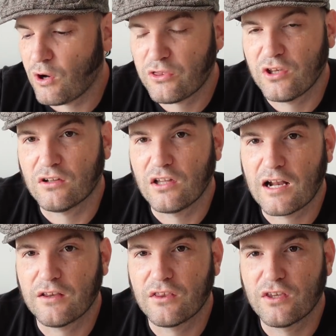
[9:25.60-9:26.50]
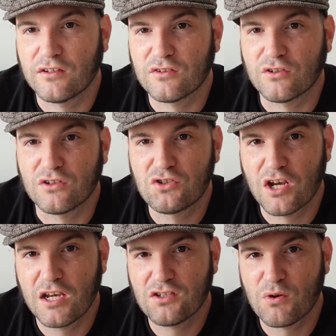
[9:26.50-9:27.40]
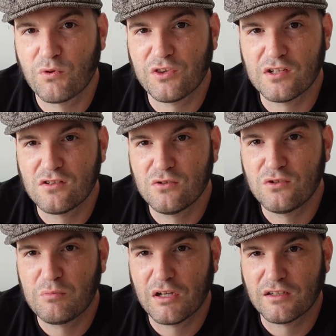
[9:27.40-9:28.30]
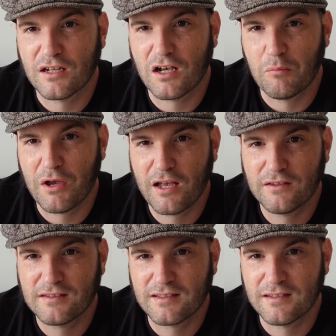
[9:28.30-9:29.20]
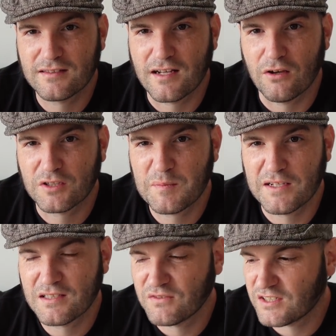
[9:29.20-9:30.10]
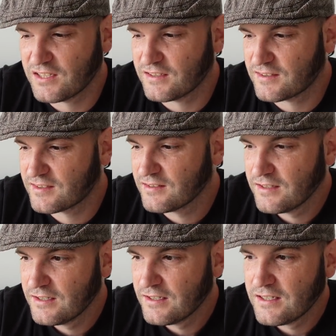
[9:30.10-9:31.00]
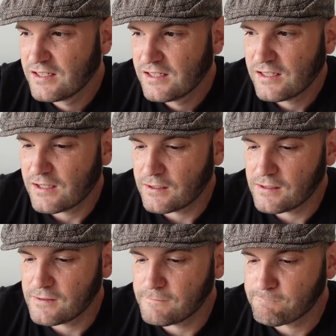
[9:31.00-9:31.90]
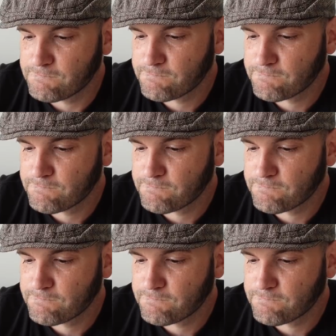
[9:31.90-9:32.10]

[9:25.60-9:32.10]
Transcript: think a lot of the things are going to change on what they do depending on how bad this gets and how expensive it gets. My